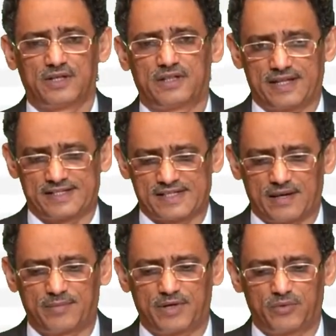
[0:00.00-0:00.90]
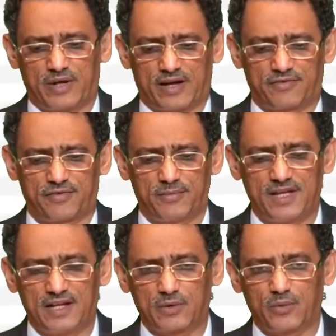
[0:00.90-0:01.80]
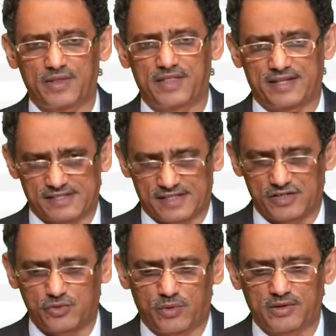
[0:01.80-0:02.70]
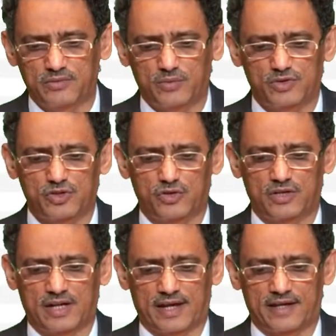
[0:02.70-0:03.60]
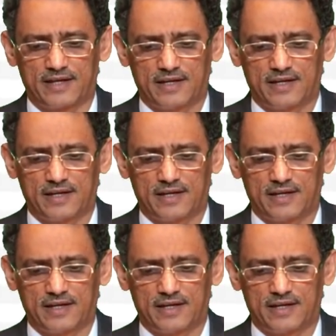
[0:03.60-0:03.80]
The example we are familiar with is this one, which look like